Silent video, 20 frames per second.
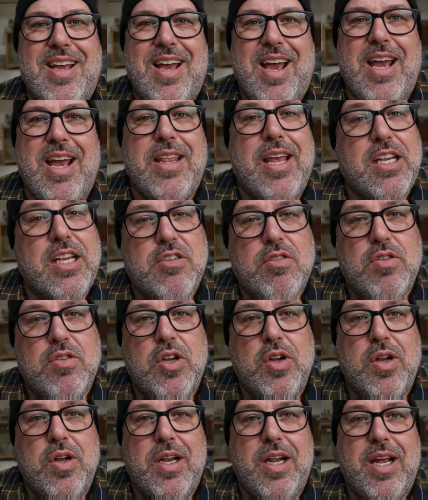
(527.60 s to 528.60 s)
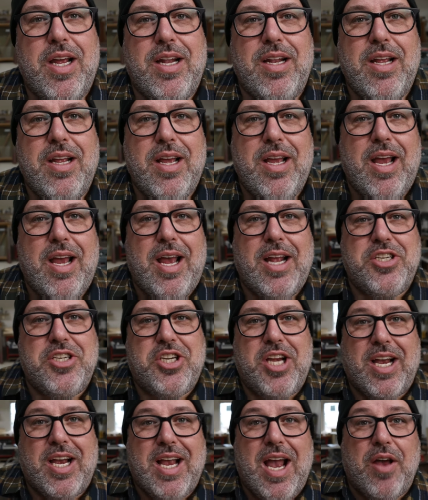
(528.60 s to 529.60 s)
Hey, thanks for tuning in. And
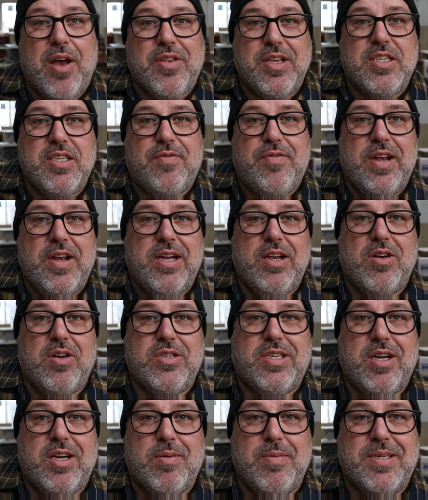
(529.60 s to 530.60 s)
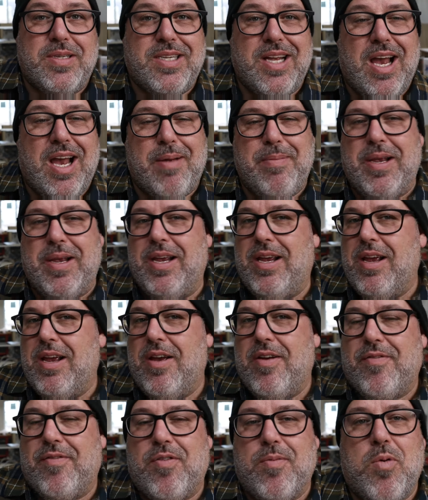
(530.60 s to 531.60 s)
check out these videos here beside me
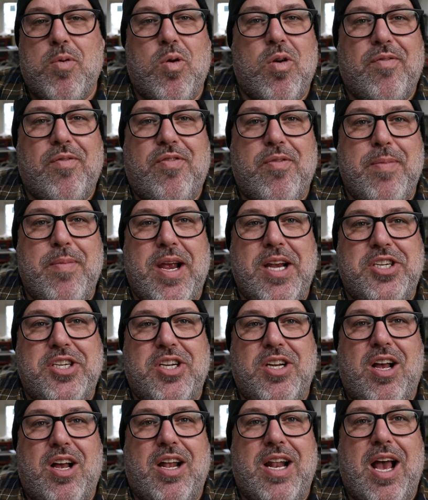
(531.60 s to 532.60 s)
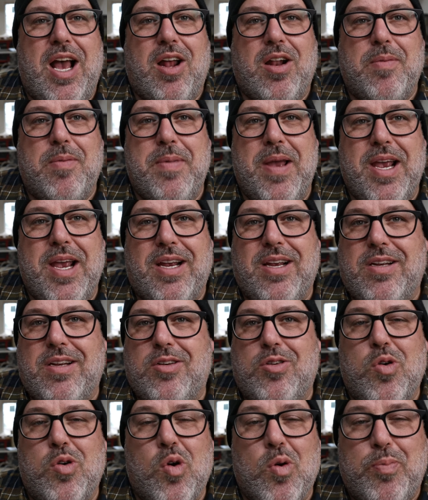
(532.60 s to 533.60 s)
for more information on how to
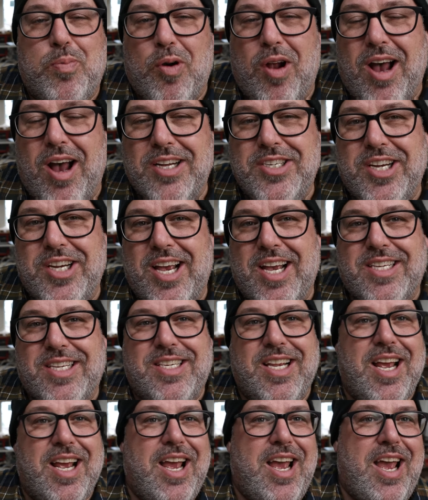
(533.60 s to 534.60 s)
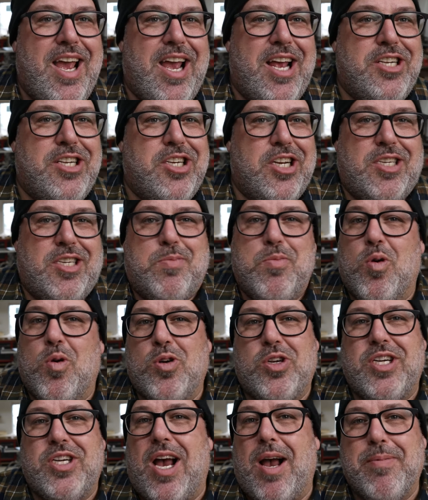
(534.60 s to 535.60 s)
make cool projects and just
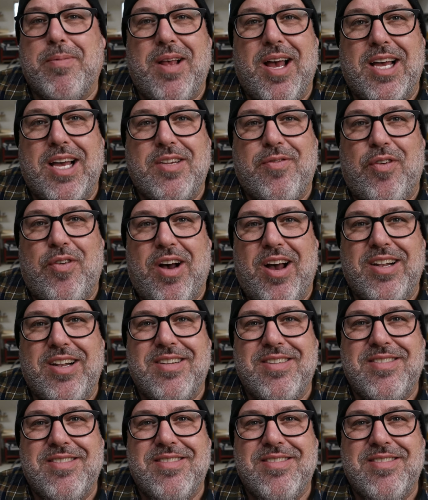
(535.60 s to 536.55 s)
more shop class fun.